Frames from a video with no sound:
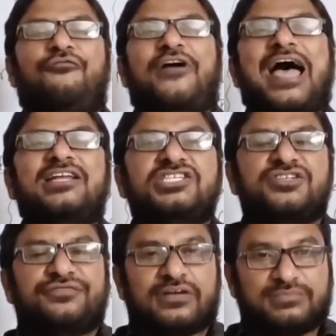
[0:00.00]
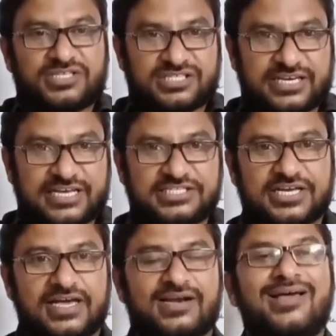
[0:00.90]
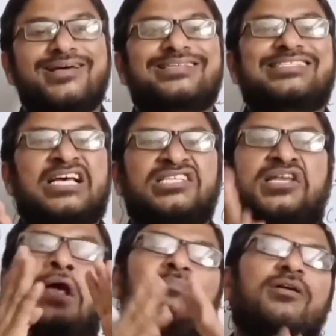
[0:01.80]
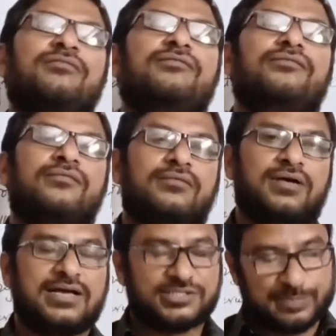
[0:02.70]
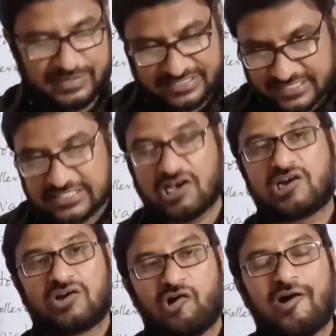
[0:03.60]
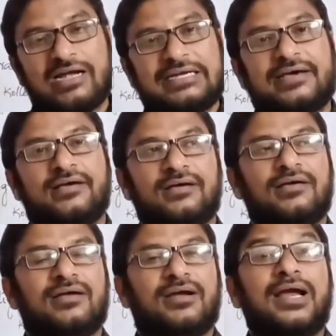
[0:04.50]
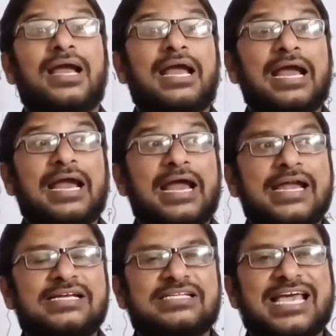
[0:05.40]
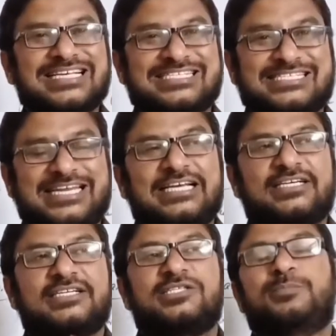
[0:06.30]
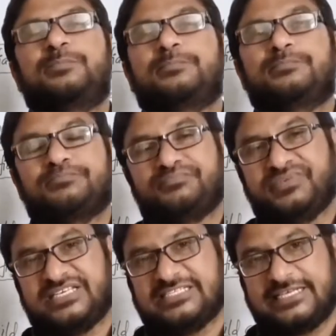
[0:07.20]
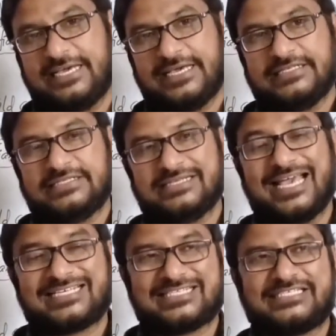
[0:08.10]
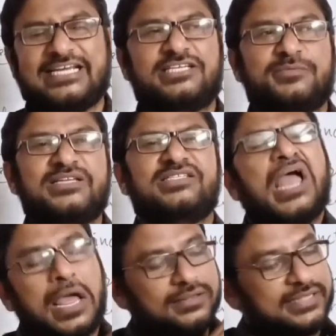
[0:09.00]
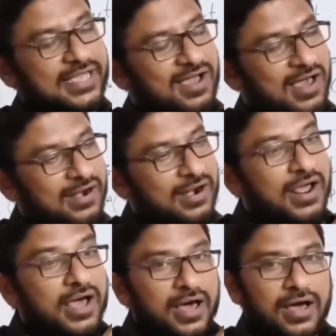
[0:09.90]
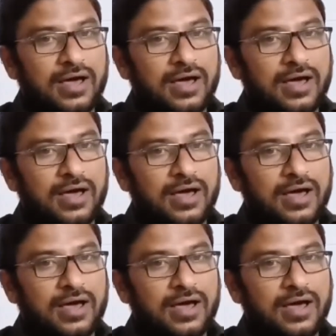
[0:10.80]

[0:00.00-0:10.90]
vanished from this nature. Such type of species are called an extinct species. Extinct means they are